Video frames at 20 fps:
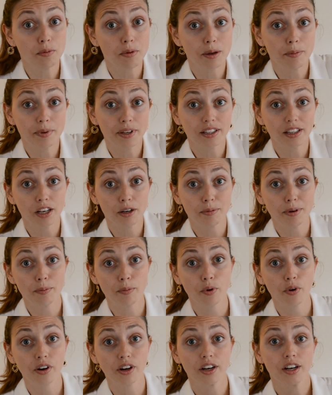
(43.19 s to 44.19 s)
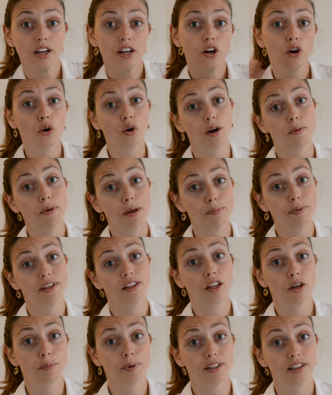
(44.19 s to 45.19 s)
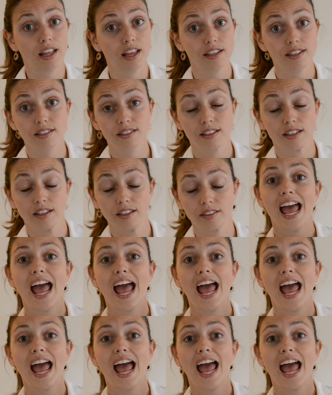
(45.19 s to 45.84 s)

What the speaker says: it may be a little bit more or it may be a little bit less.